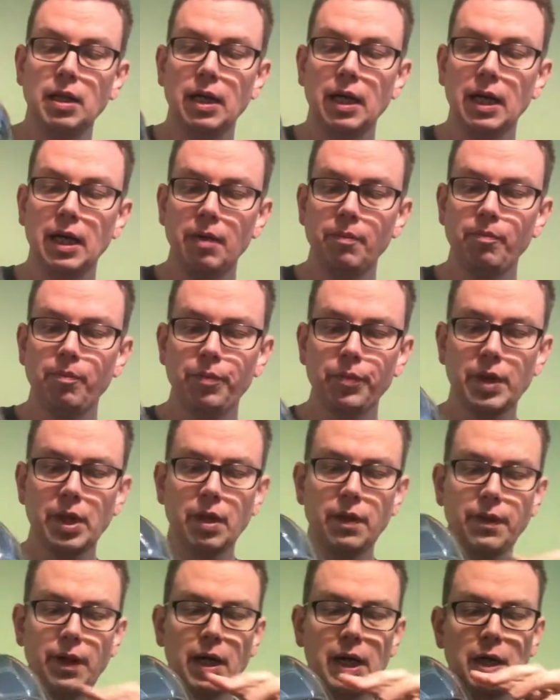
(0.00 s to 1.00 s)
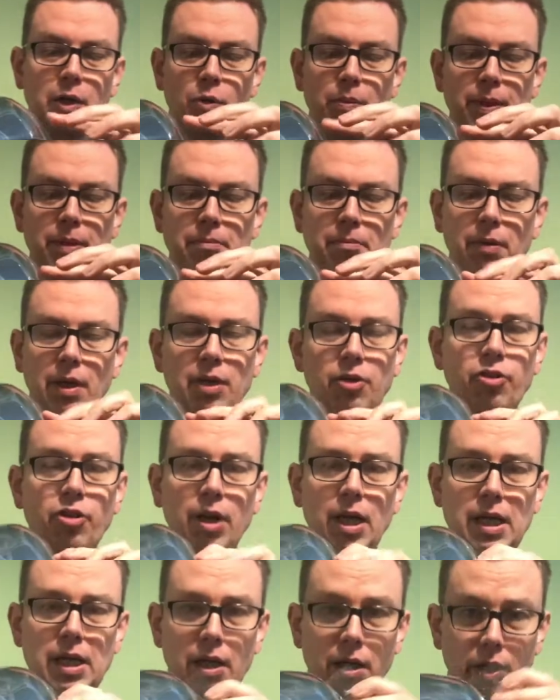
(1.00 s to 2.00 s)
um, that I will be much
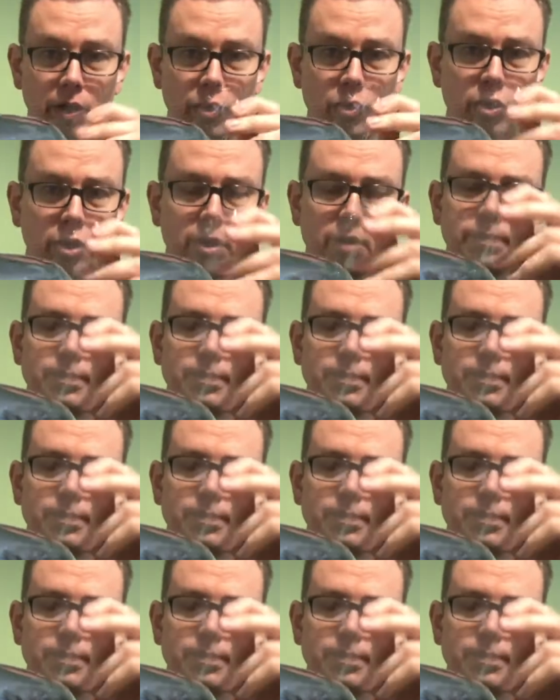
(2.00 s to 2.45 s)
like Luke